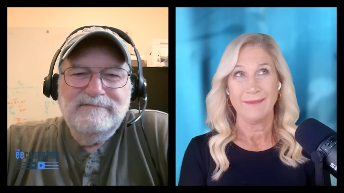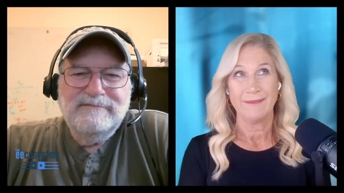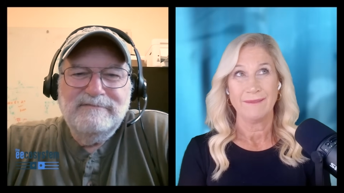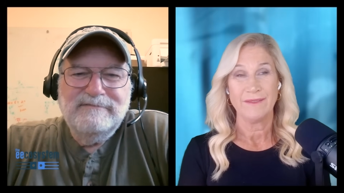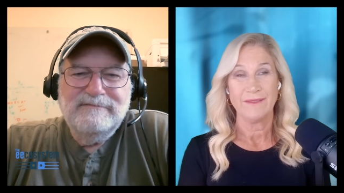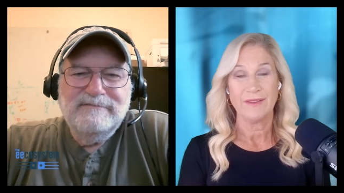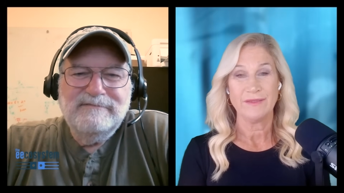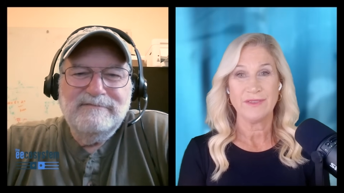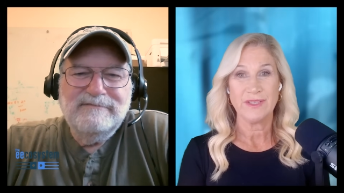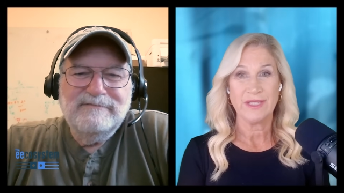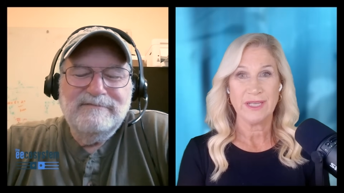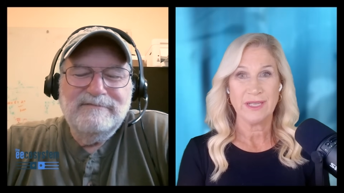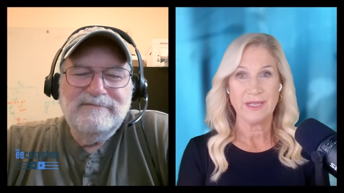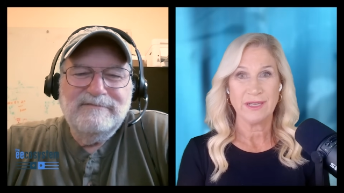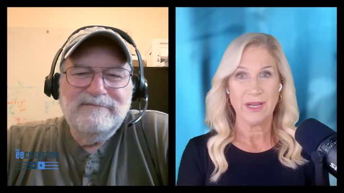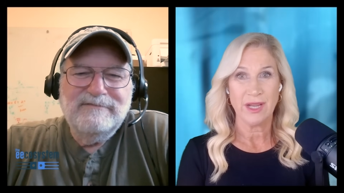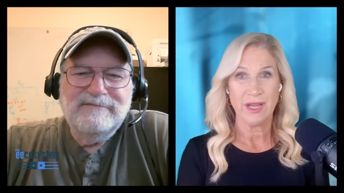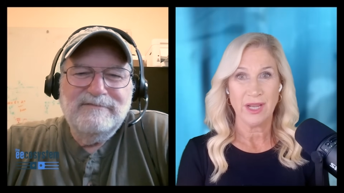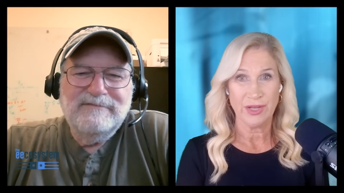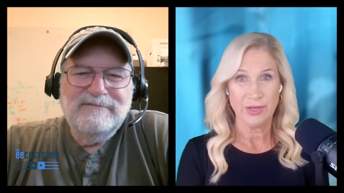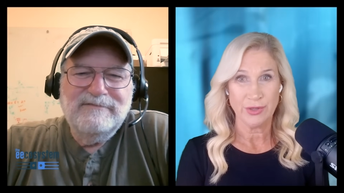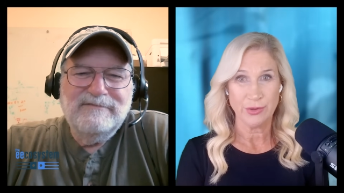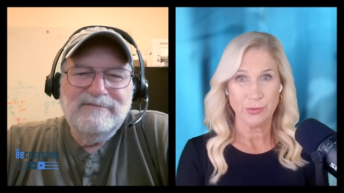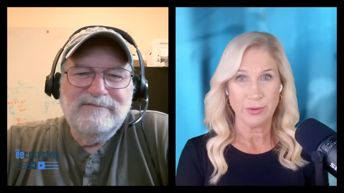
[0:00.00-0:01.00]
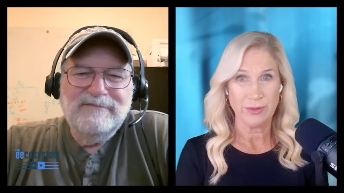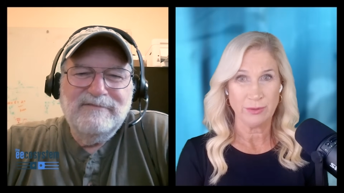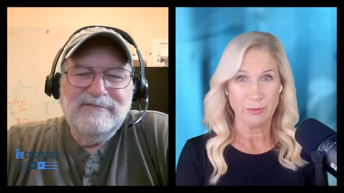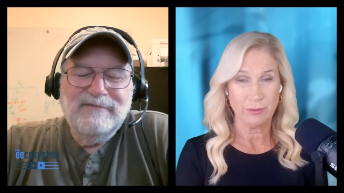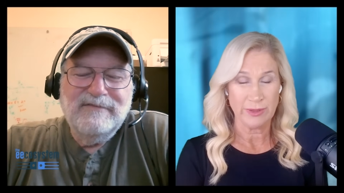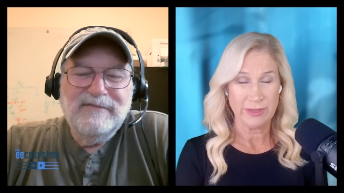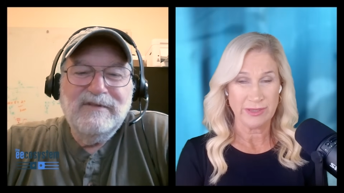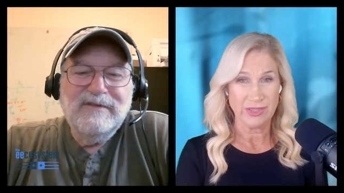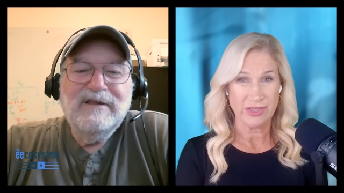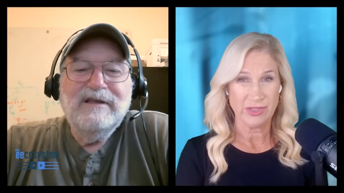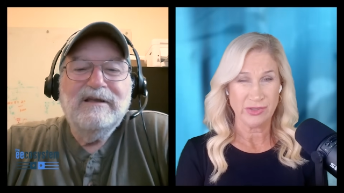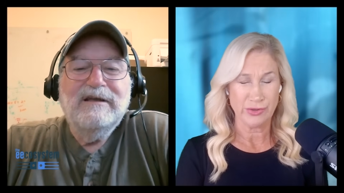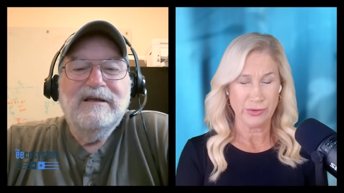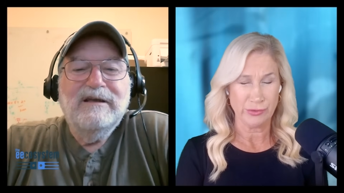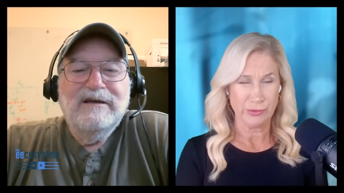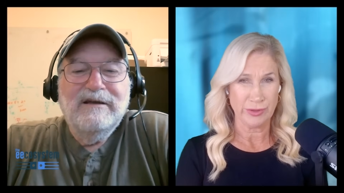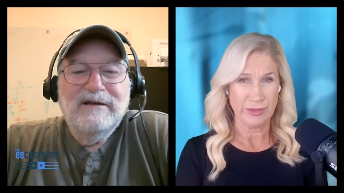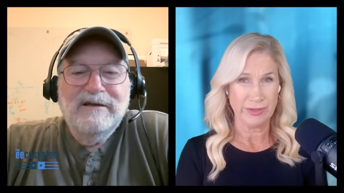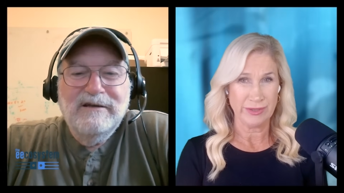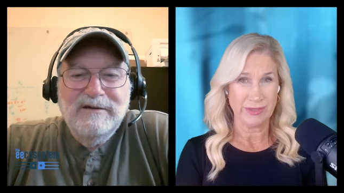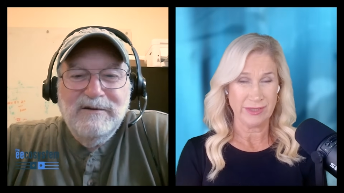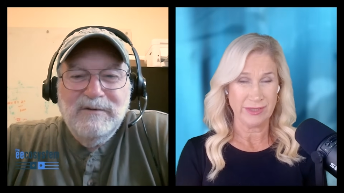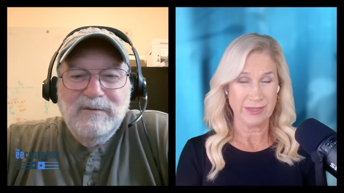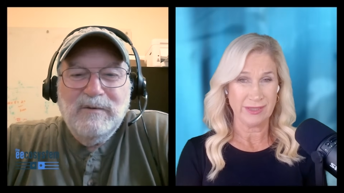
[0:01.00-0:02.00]
Speaker 1: 1,500
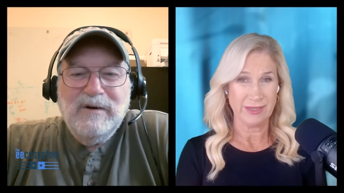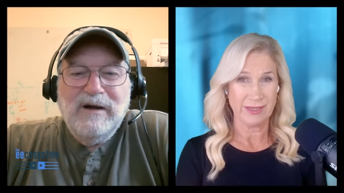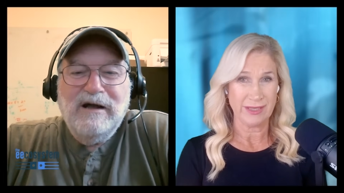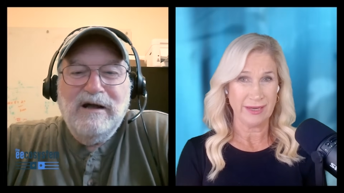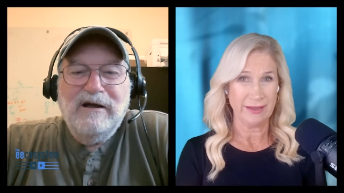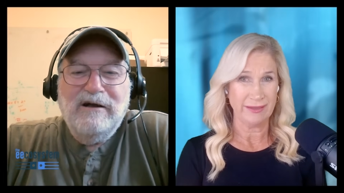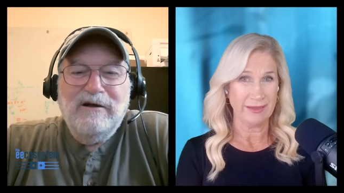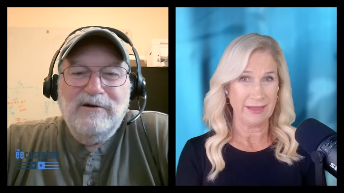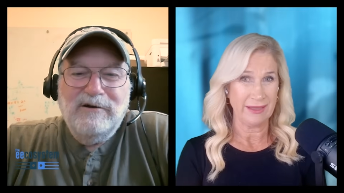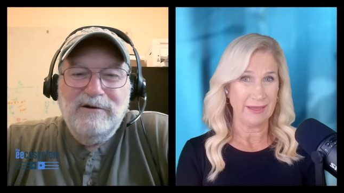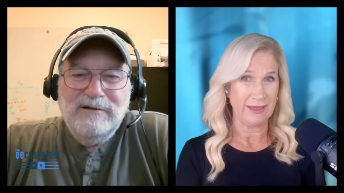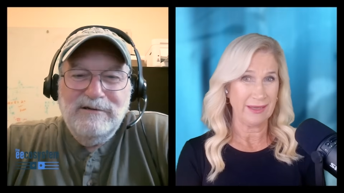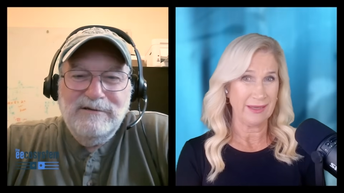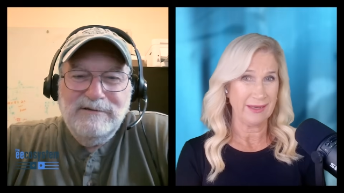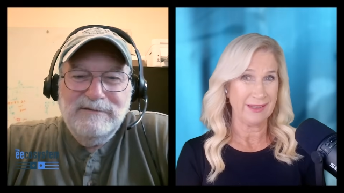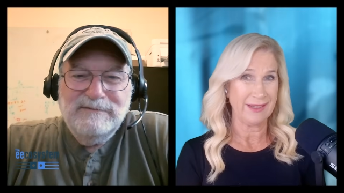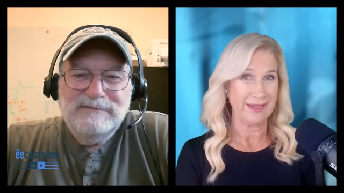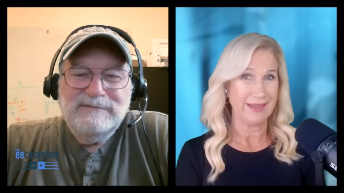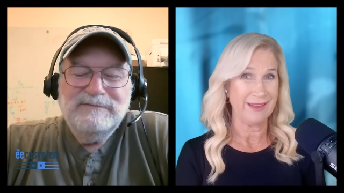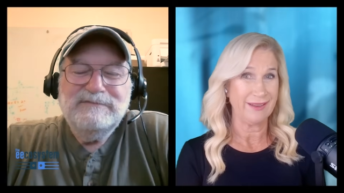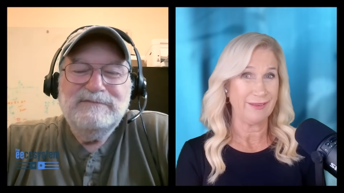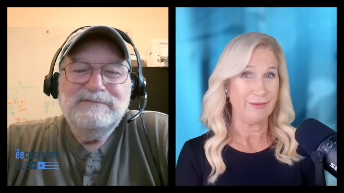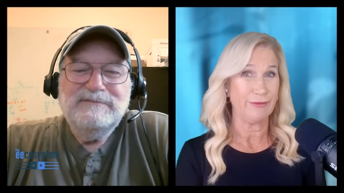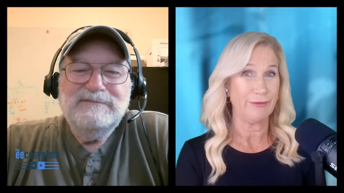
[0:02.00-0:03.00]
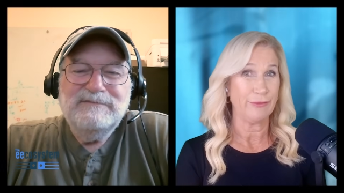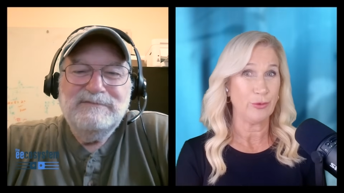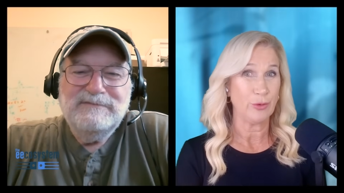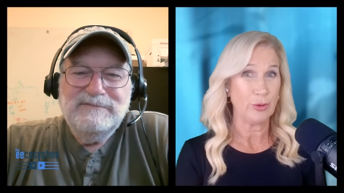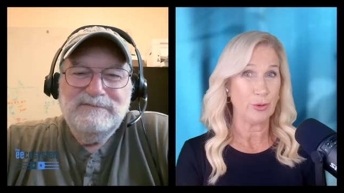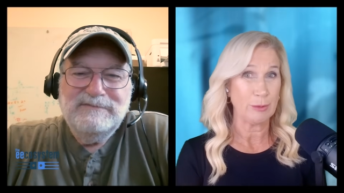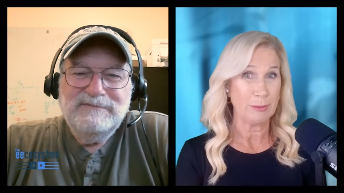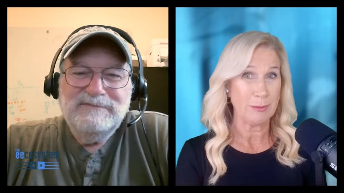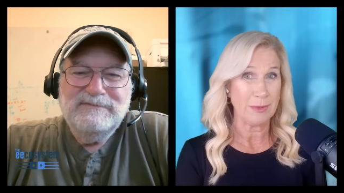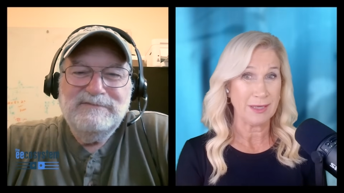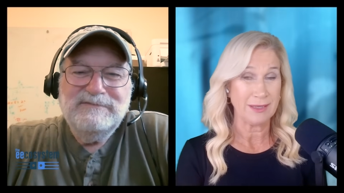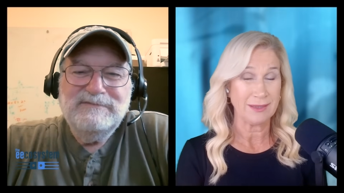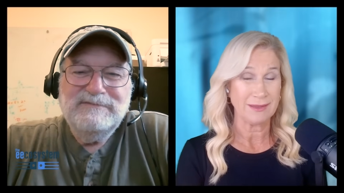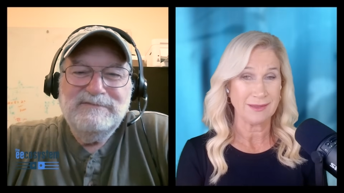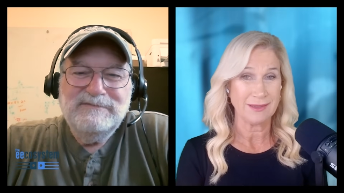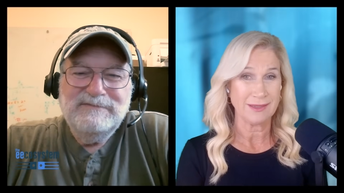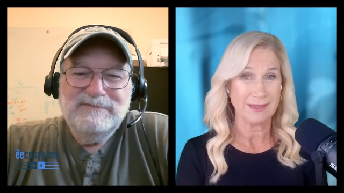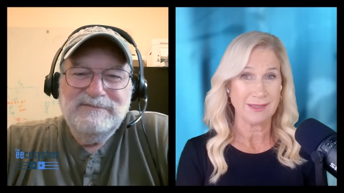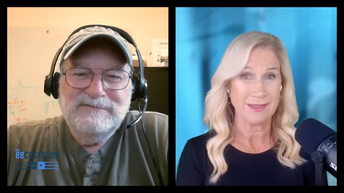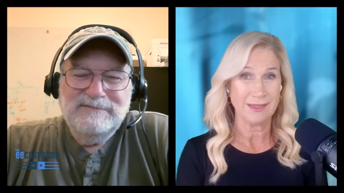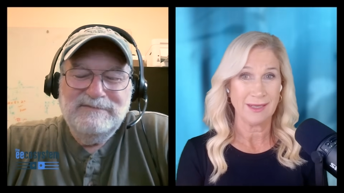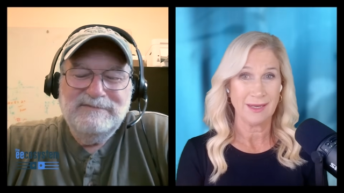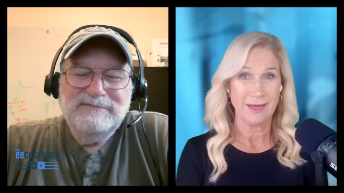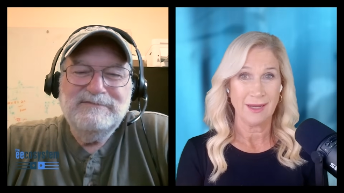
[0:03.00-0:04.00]
registrants, wow. I think, in four
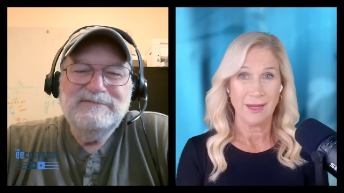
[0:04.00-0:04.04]
months.